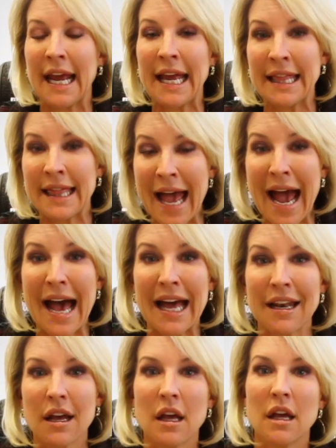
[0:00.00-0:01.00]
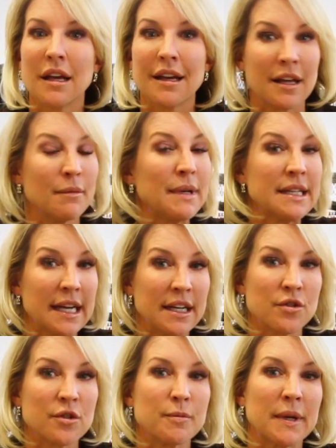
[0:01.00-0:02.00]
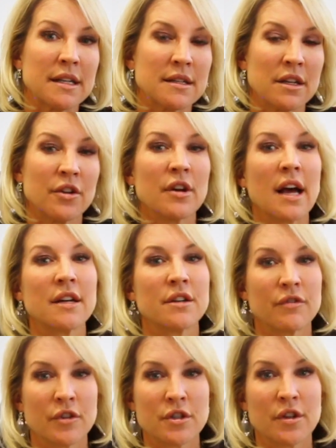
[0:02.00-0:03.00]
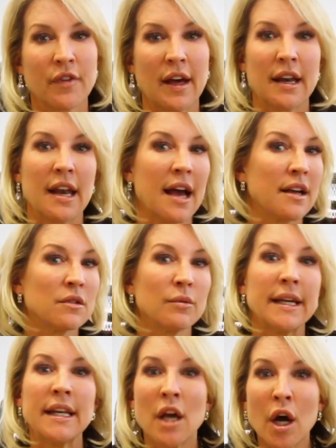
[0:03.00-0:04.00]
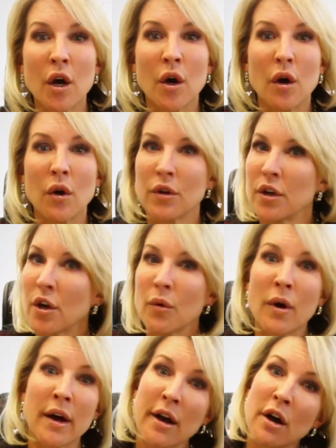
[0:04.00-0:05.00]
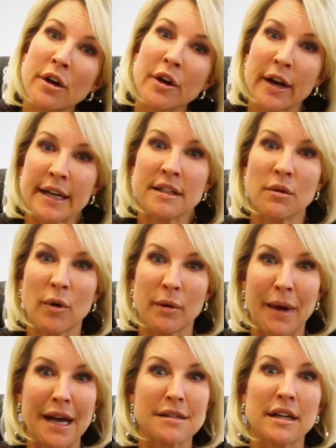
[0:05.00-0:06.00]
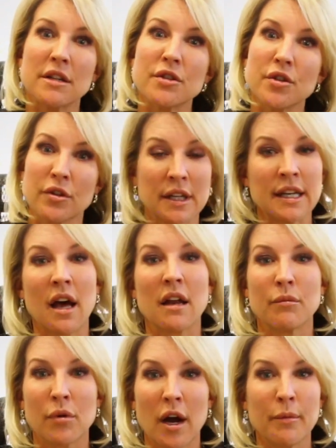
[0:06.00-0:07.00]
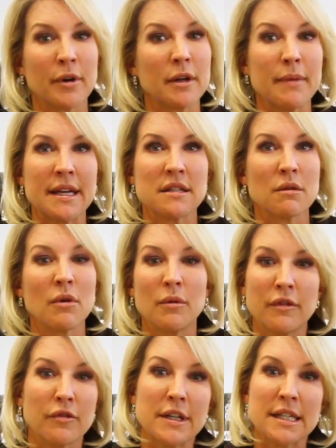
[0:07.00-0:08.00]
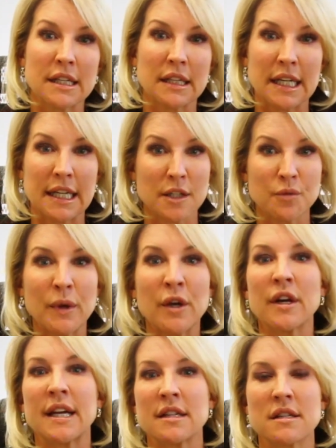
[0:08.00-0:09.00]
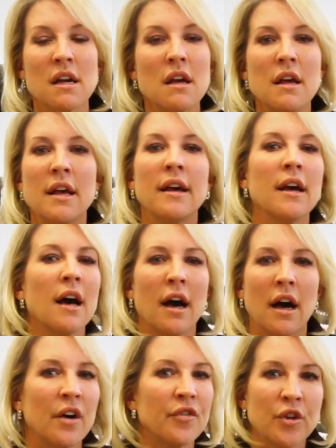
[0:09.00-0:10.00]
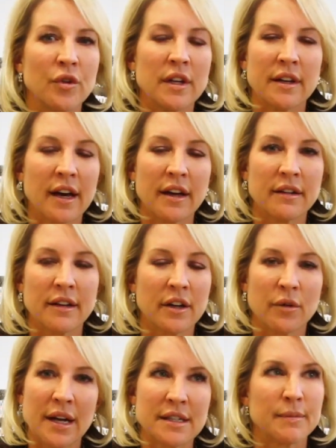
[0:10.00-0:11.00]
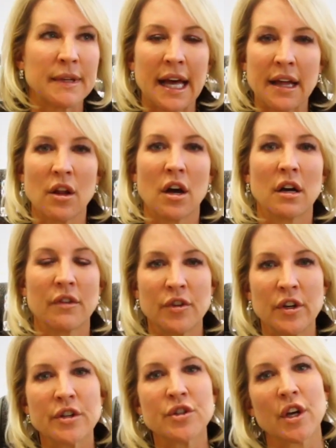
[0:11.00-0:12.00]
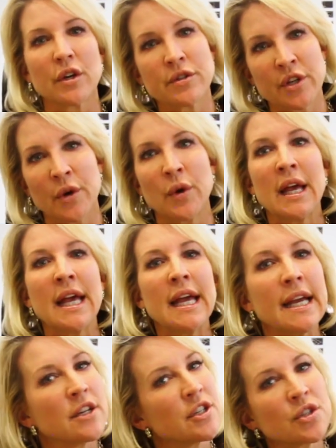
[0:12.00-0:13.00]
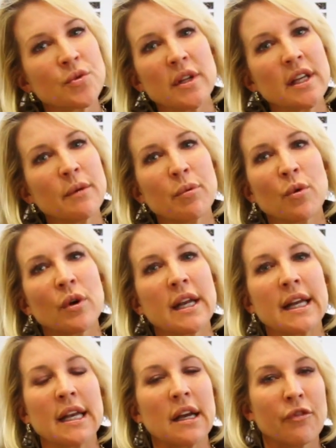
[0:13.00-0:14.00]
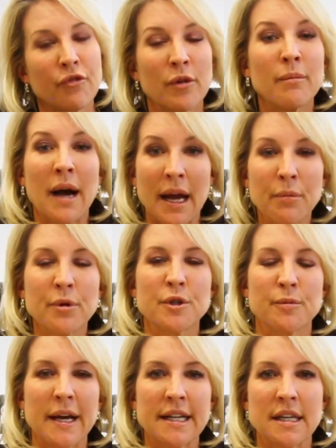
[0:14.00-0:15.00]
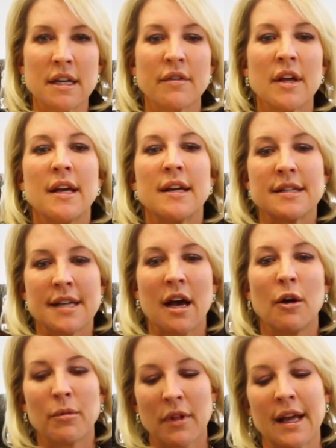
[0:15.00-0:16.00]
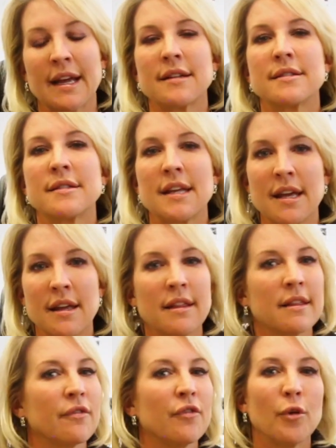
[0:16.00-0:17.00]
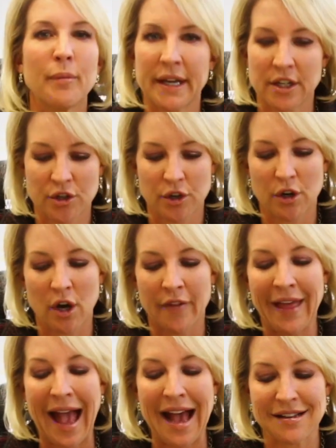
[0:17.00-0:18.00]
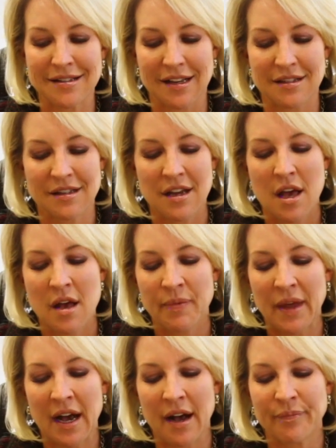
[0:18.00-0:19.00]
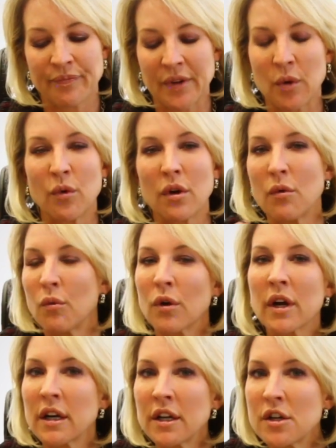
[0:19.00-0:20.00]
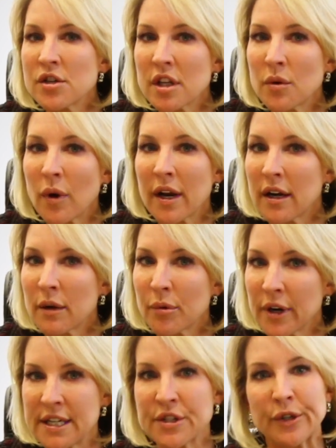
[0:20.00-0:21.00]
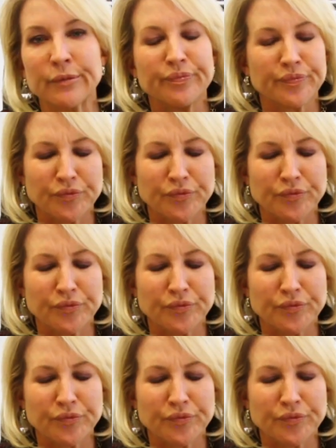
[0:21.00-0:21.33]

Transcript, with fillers: In that, can be dangerous because then you're not diversified. And as we know, you don't want all your eggs in one basket, certainly not in property based on what we've recently experienced. Uh, a few not you know hasn't been that long a few years ago so it's just really important from my perspective to help clients see the full picture on the assets um, we're going to usually want an appraiser